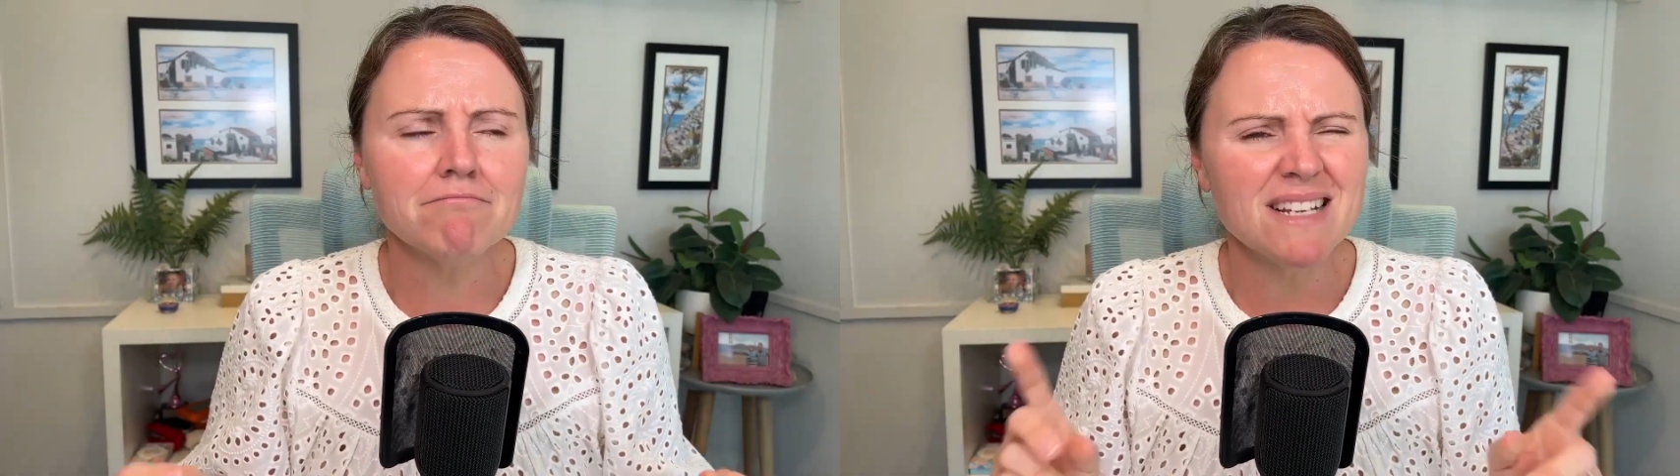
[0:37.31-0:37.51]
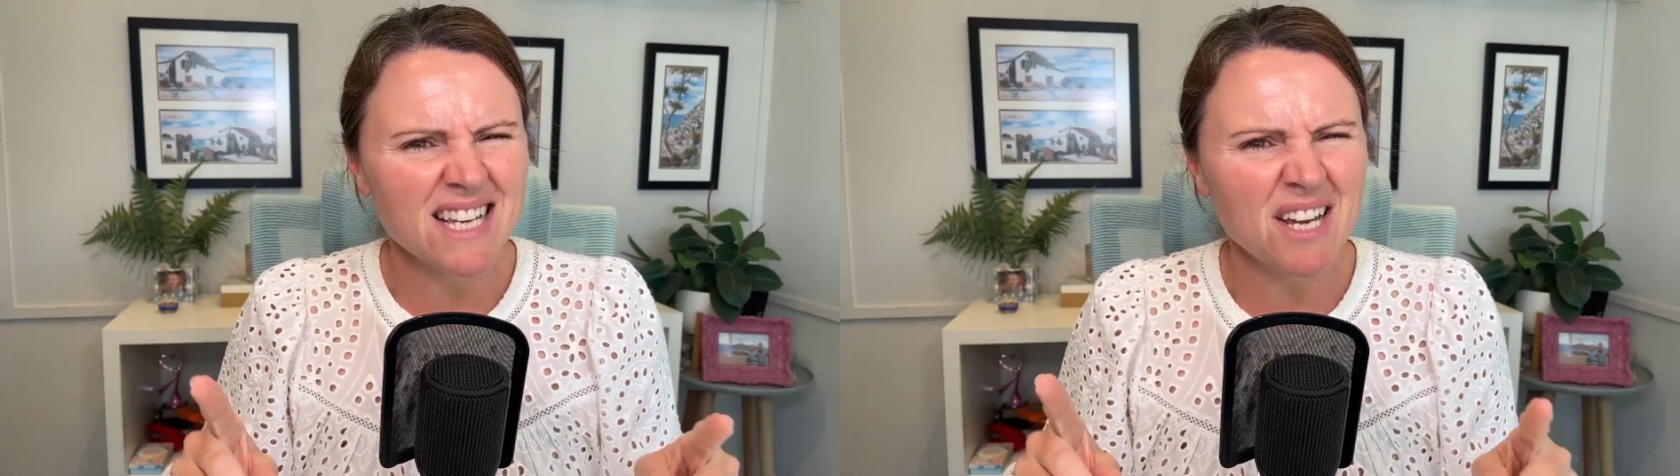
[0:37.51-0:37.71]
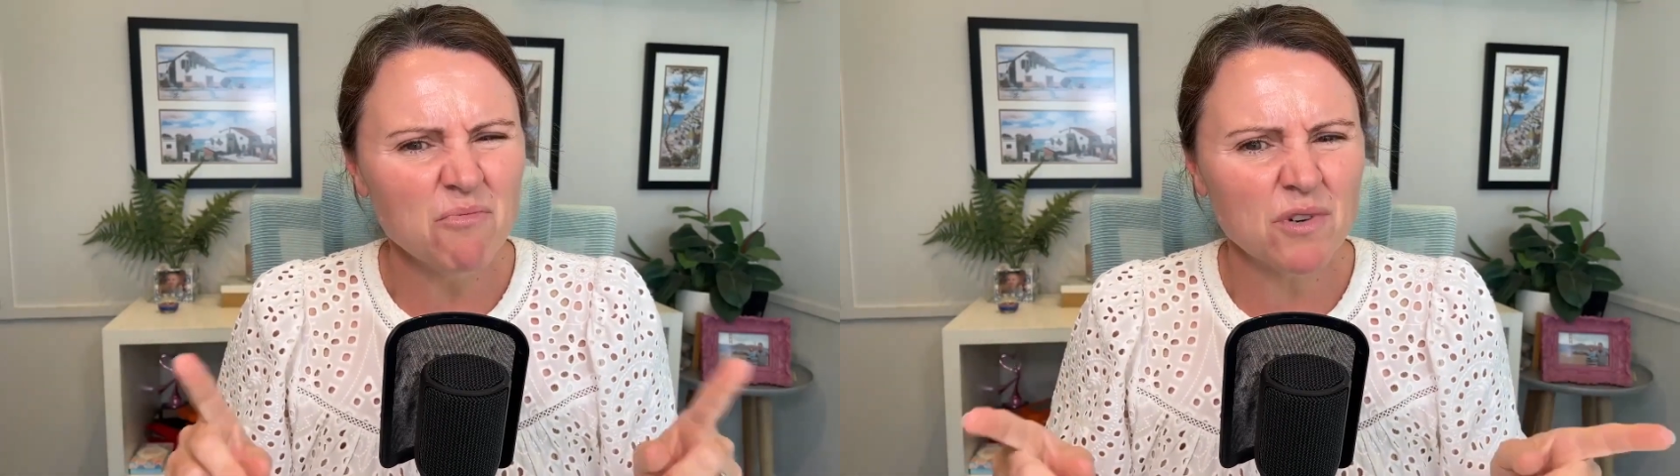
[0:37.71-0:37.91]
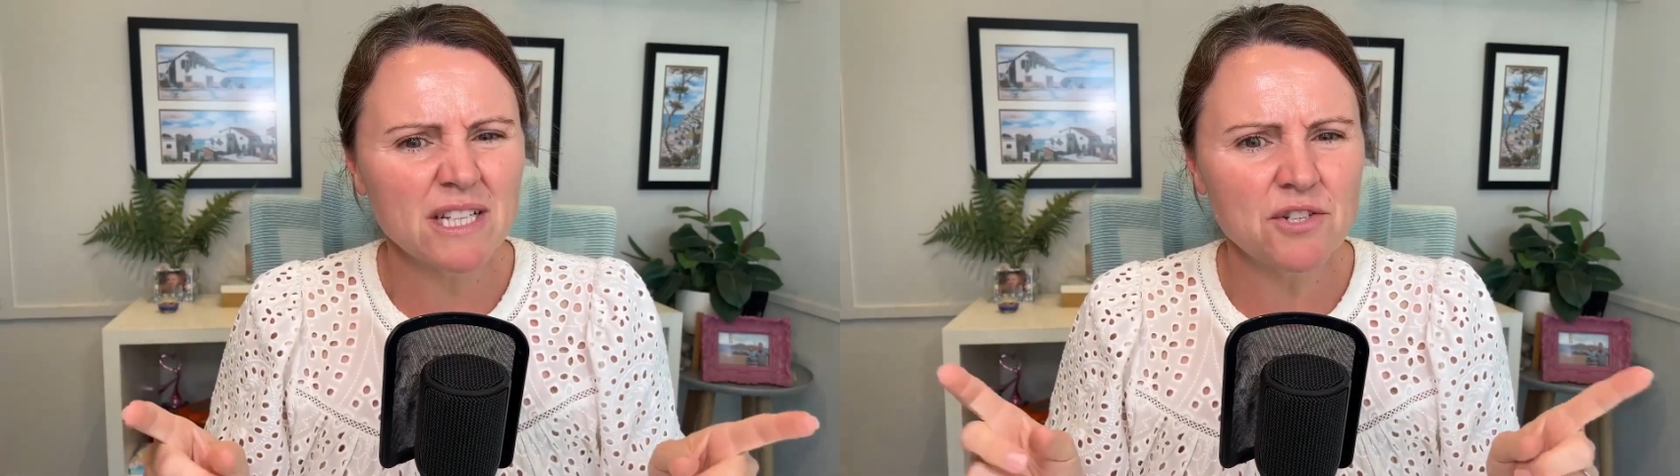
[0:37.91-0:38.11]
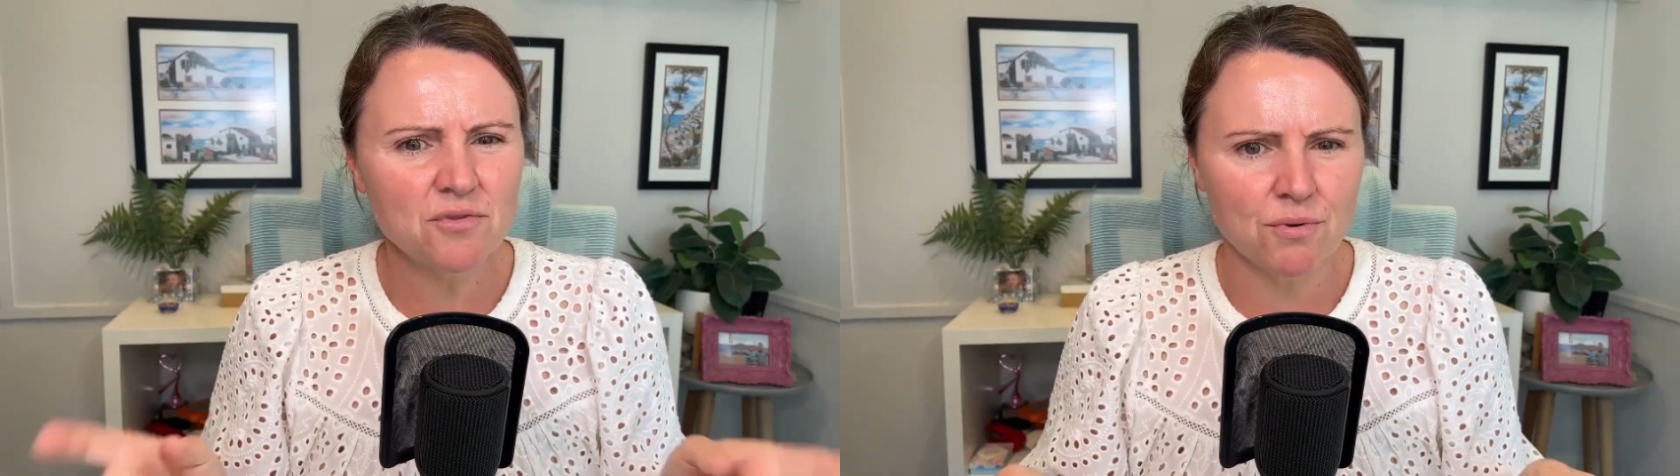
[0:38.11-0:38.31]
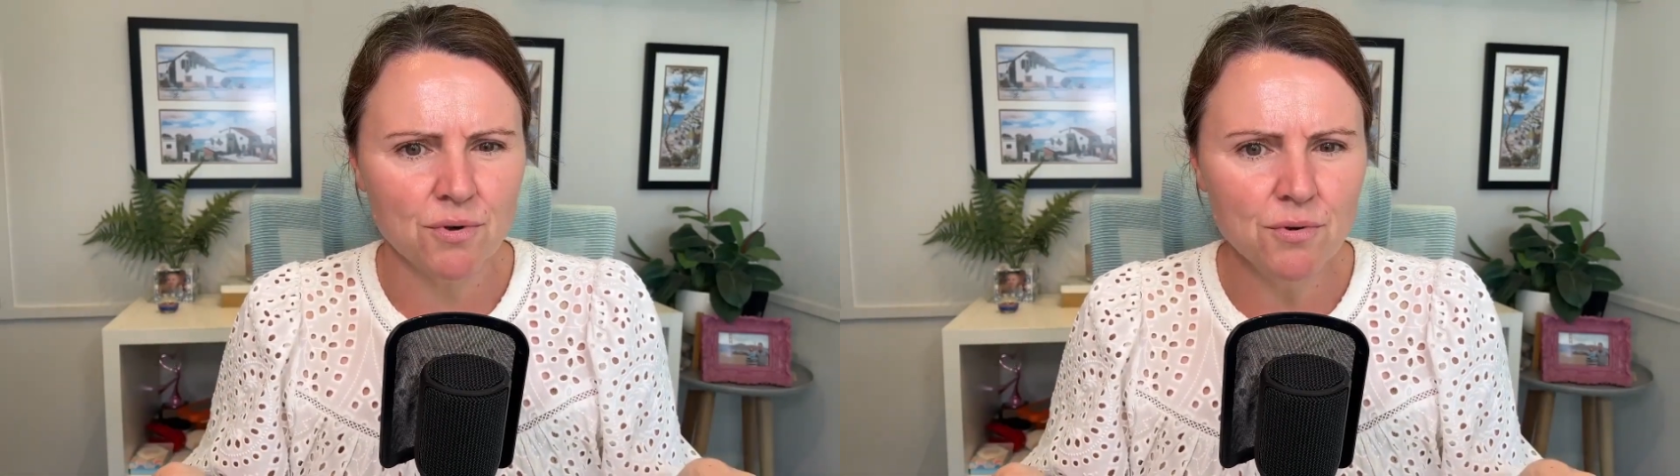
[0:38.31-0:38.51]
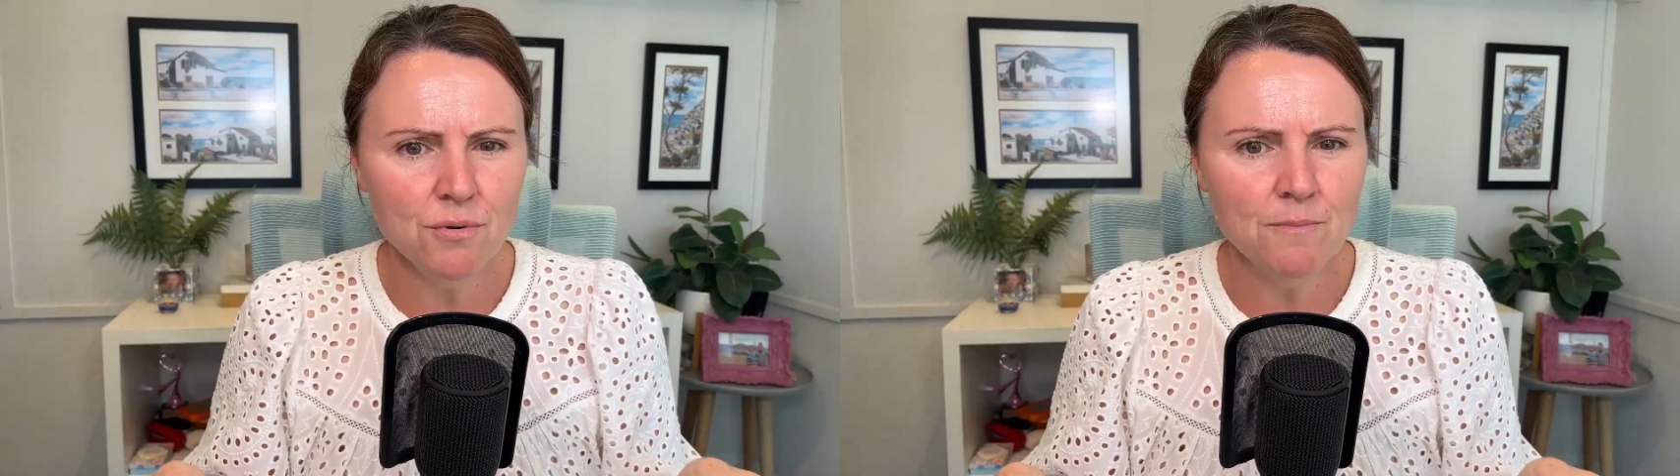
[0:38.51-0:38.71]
is that really true?